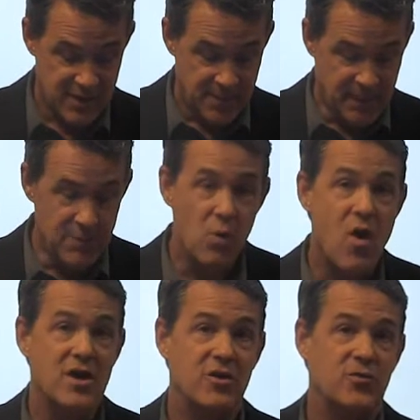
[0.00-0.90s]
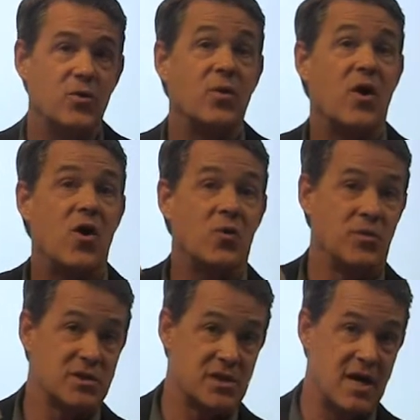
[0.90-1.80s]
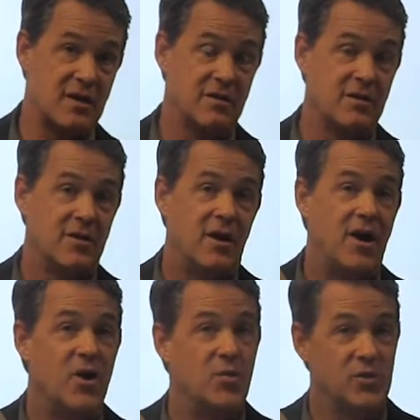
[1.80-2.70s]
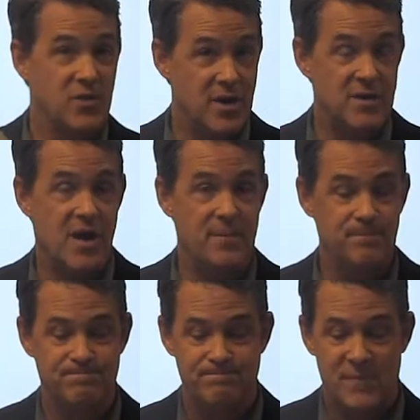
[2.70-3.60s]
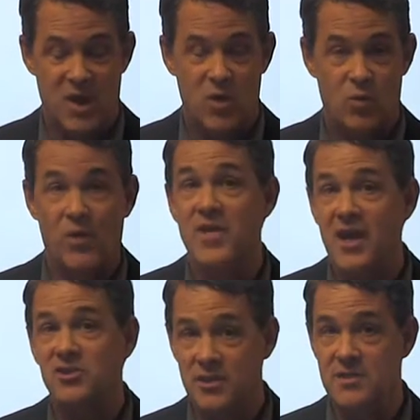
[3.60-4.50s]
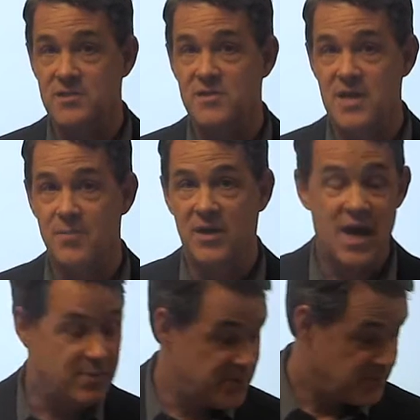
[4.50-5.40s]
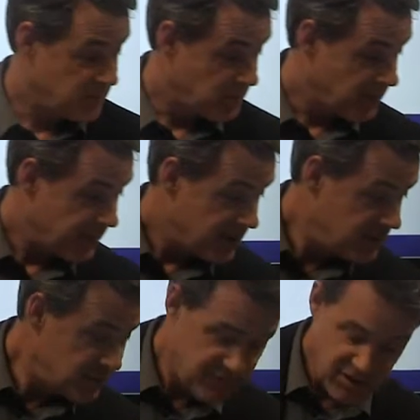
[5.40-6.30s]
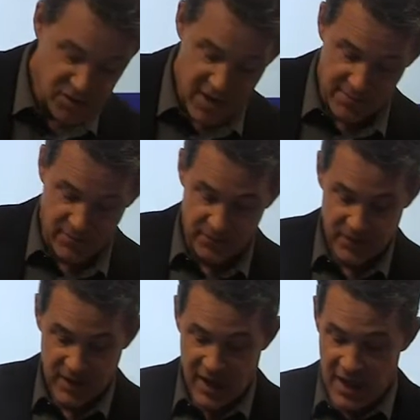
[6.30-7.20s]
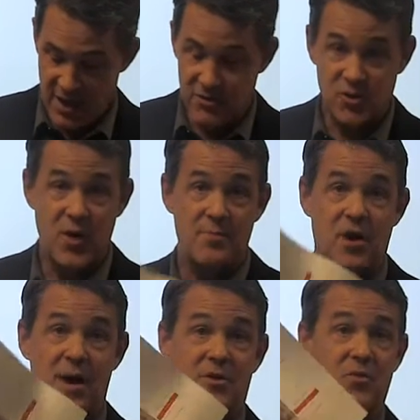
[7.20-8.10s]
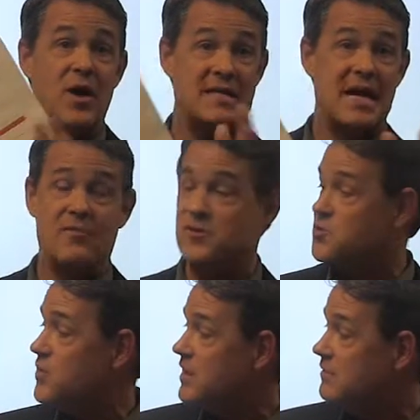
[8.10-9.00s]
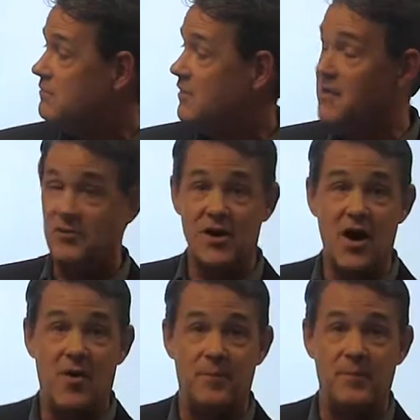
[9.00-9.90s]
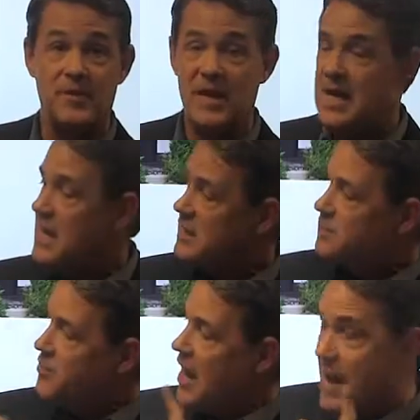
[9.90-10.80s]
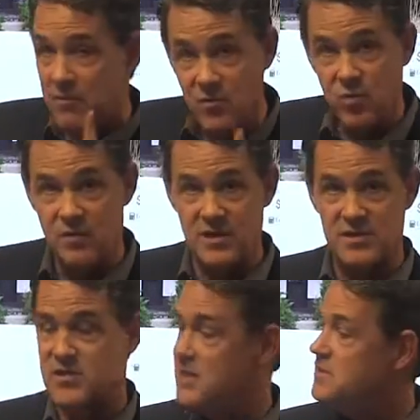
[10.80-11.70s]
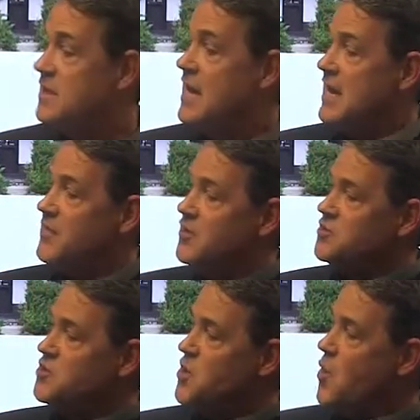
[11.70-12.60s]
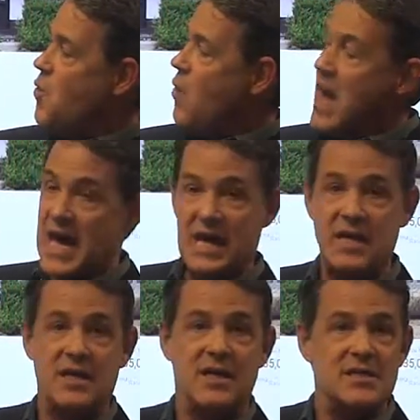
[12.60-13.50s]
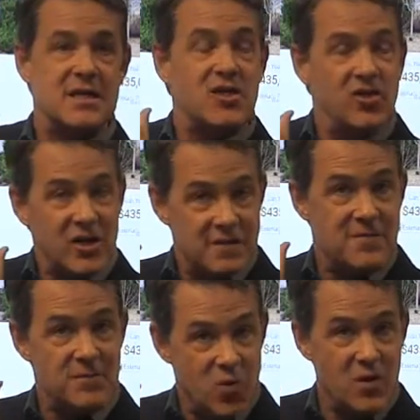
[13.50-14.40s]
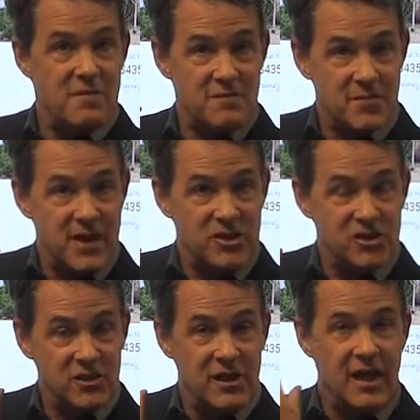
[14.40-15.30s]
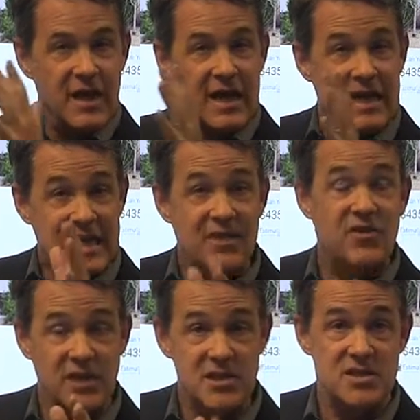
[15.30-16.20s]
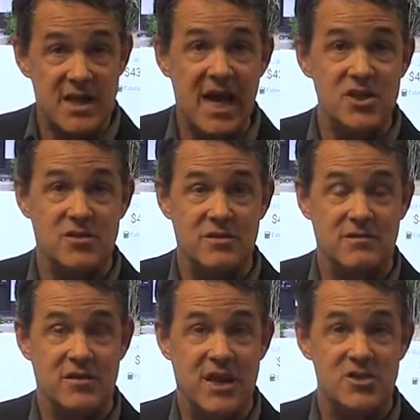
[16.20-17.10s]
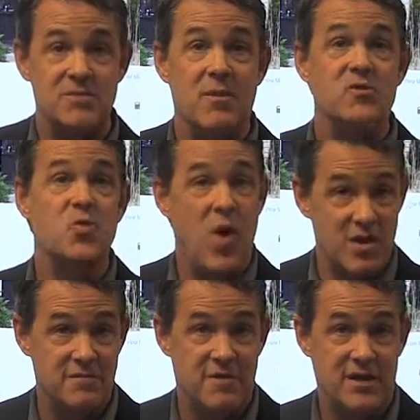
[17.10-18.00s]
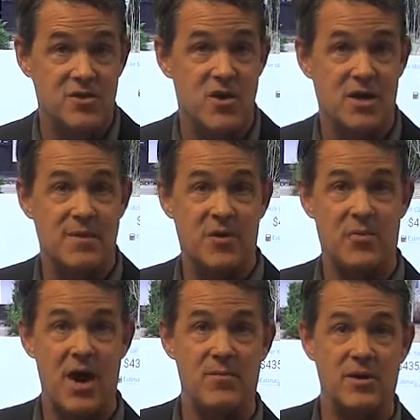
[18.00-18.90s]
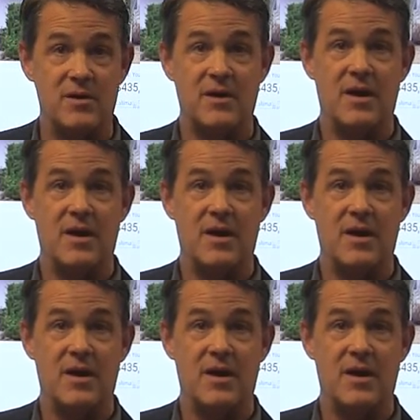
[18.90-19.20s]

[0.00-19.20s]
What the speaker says: But let me walk you through what a home looks like on Realtor.com when the agent isn't stepping up. Let me give you an example. Here's a great property right down the street. Lovely home. The problem with this is there is no way to click for more information and get the listing agent, the agent most qualified to talk about the property.